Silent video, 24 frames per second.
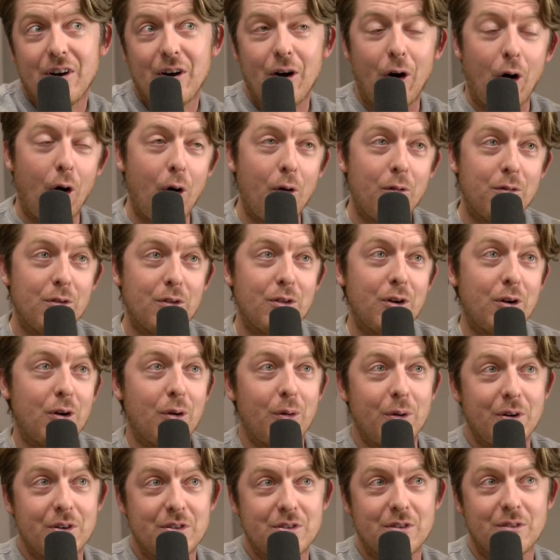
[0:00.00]
Over the
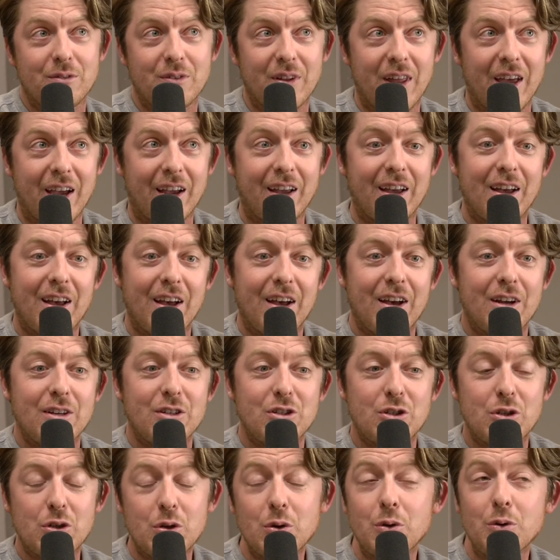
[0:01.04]
course of like
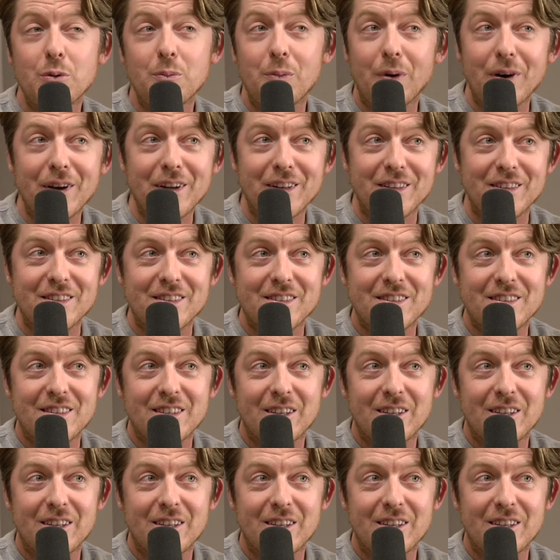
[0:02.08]
2 months.